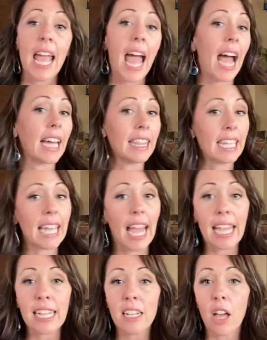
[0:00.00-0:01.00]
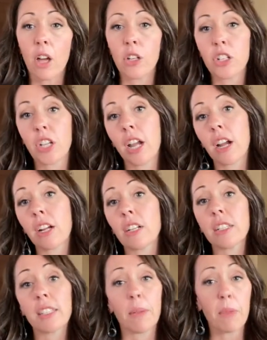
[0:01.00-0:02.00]
At the end, I'll share
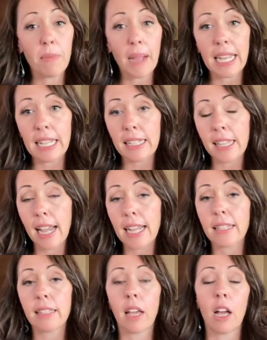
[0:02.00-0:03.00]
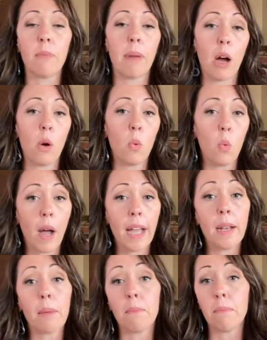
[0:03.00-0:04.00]
some of my insights about
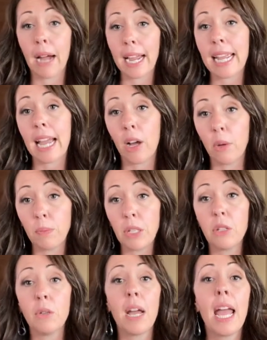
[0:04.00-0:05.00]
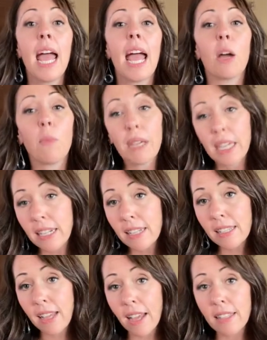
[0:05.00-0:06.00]
what might help you, and we can
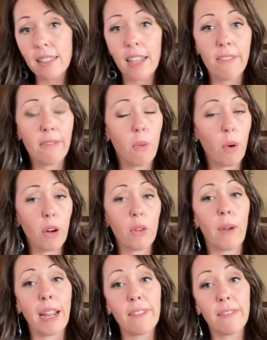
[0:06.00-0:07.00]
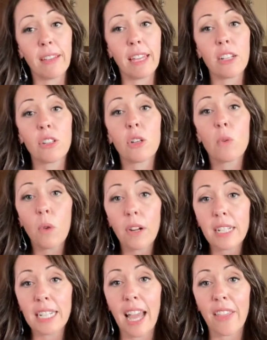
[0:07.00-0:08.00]
discuss if we're a right fit to
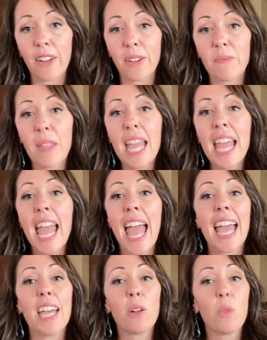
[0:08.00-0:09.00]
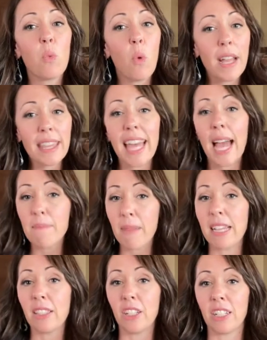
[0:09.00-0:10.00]
work together and what that
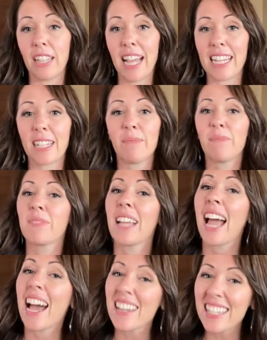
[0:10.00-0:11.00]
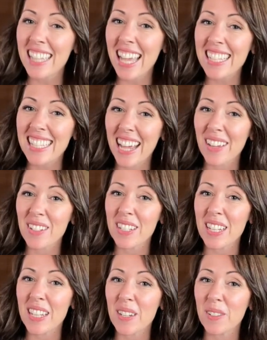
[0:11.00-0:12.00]
might look like. How does that sound
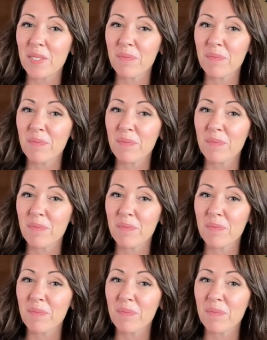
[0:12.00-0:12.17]
to you?